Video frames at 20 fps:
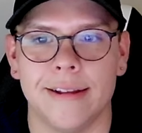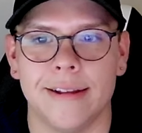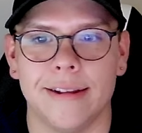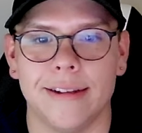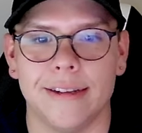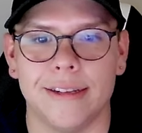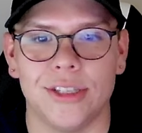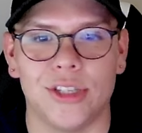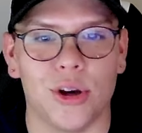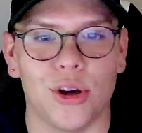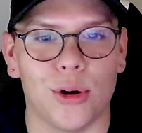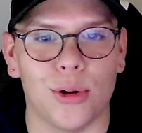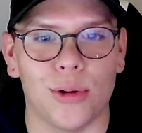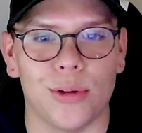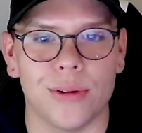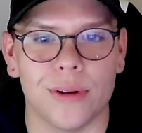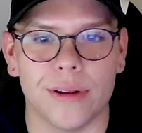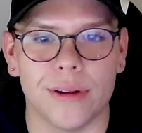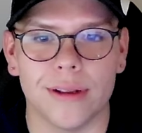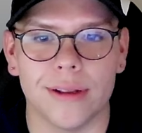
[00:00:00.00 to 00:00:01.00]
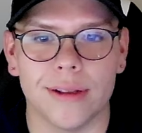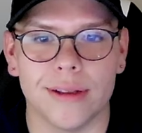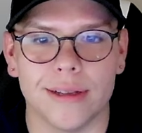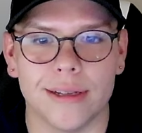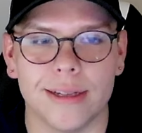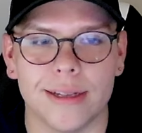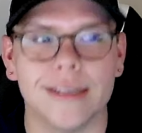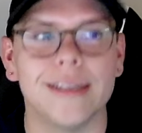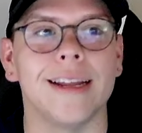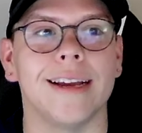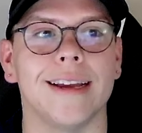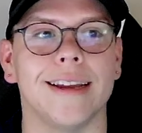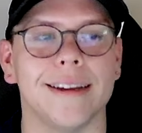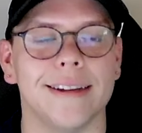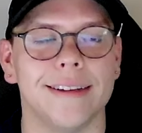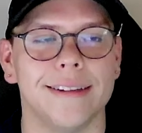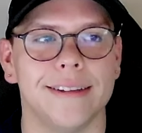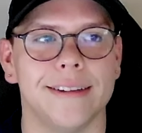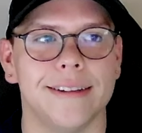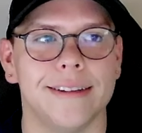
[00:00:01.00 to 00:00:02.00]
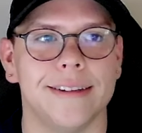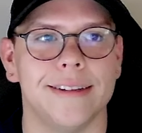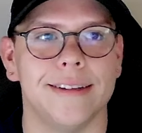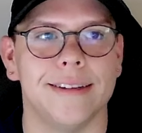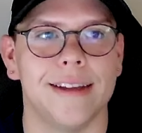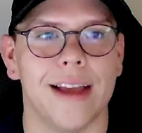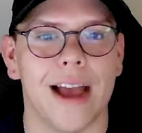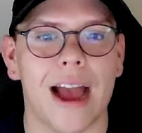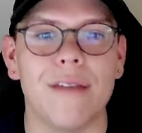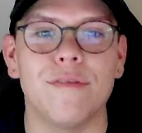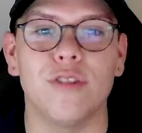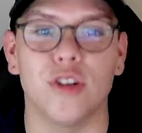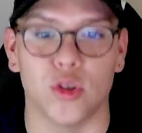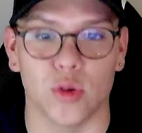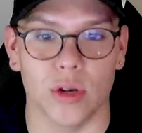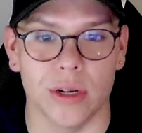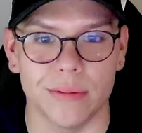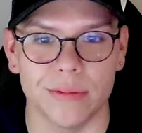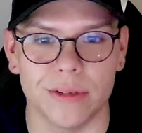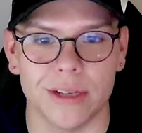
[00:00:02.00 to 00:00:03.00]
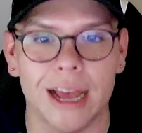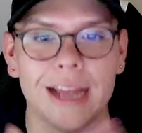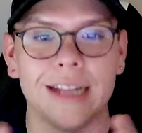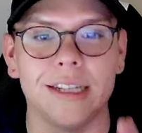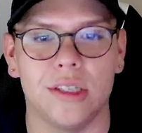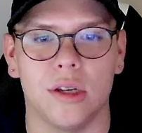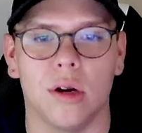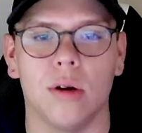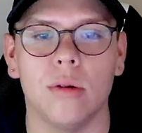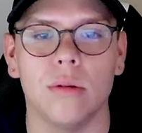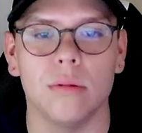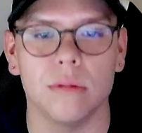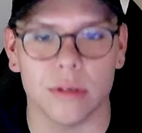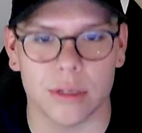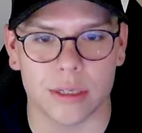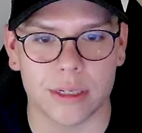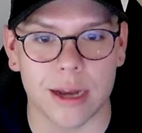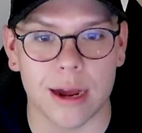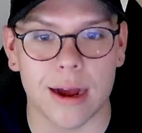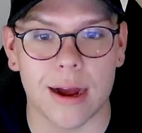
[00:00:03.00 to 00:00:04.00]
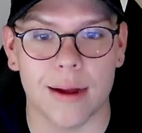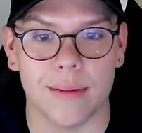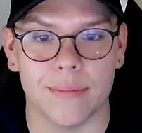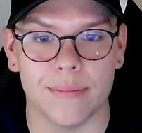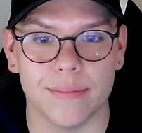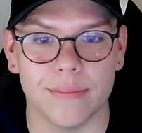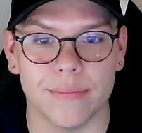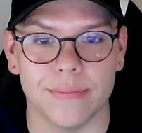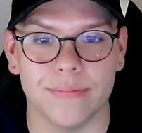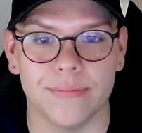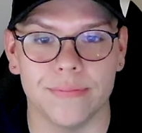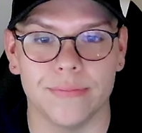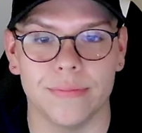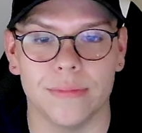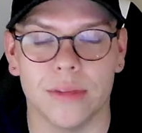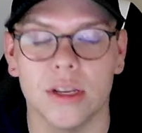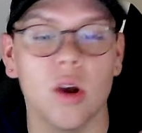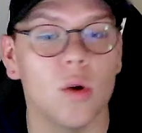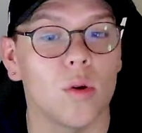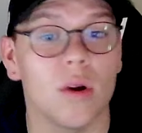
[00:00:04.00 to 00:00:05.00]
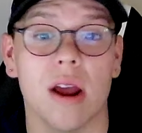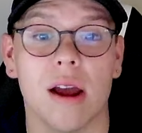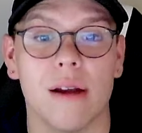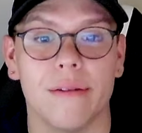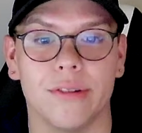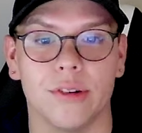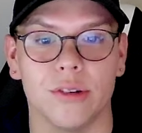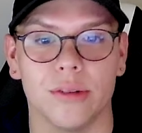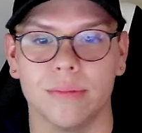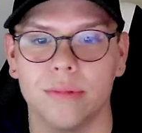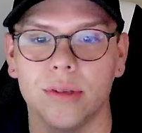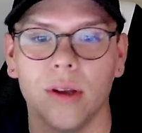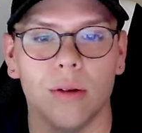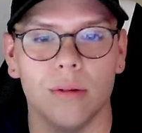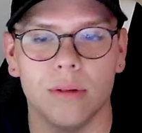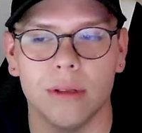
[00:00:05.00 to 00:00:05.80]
don't like have your dreams and don't stop going after them. Don't